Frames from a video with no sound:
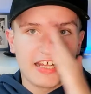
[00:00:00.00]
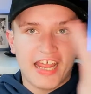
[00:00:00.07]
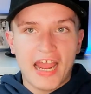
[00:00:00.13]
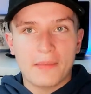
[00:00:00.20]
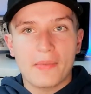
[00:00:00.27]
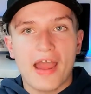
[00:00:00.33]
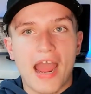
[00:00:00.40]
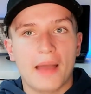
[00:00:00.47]
I
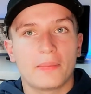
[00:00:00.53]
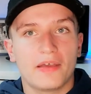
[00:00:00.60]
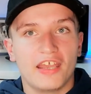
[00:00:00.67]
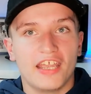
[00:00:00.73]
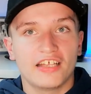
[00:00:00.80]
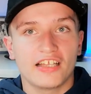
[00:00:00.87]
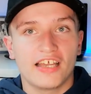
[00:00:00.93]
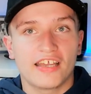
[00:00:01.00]
am
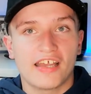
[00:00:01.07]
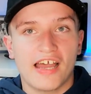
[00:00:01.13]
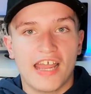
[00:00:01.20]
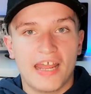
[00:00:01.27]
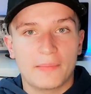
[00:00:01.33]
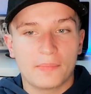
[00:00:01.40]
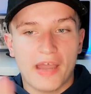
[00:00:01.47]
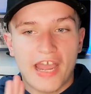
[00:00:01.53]
happy, like,
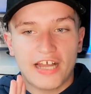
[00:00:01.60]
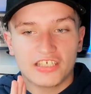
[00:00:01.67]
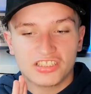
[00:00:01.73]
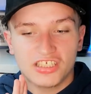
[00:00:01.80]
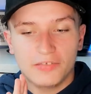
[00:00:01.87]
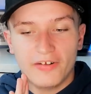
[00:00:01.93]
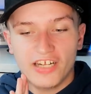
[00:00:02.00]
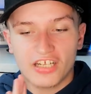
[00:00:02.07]
I am
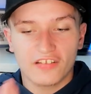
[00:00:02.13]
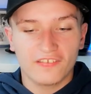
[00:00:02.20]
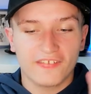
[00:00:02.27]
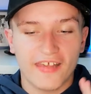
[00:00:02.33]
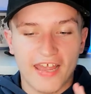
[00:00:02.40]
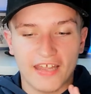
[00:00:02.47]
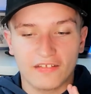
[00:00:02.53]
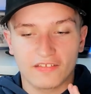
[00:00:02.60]
actually really
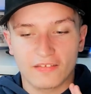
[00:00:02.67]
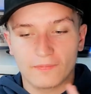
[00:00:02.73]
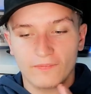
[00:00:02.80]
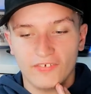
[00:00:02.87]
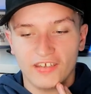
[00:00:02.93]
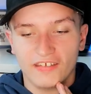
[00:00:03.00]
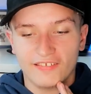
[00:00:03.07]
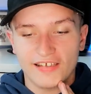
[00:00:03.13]
content and
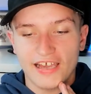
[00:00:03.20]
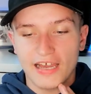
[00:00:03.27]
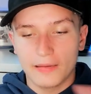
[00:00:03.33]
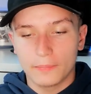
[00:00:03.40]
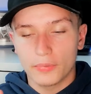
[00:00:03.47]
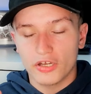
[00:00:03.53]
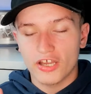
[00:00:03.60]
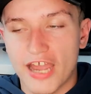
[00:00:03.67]
things like
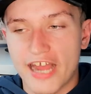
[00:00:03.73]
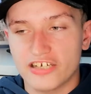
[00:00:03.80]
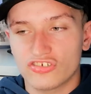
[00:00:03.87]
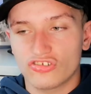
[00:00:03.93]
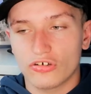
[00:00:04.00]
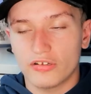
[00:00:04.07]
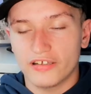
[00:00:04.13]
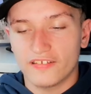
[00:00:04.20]
that, but I
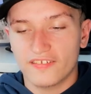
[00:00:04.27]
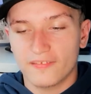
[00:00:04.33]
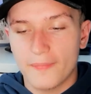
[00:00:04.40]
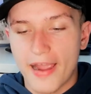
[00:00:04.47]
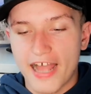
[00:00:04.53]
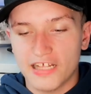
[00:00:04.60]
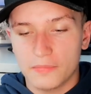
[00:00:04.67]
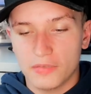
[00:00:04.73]
just don't like
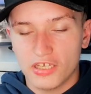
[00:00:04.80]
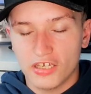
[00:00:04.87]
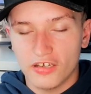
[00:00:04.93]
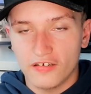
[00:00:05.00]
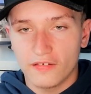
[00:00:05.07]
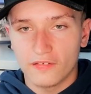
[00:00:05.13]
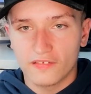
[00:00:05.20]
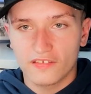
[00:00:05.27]
smiling
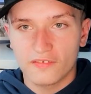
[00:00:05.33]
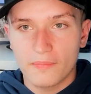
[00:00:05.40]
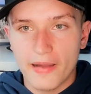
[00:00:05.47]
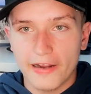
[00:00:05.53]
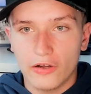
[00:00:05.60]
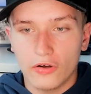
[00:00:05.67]
because of my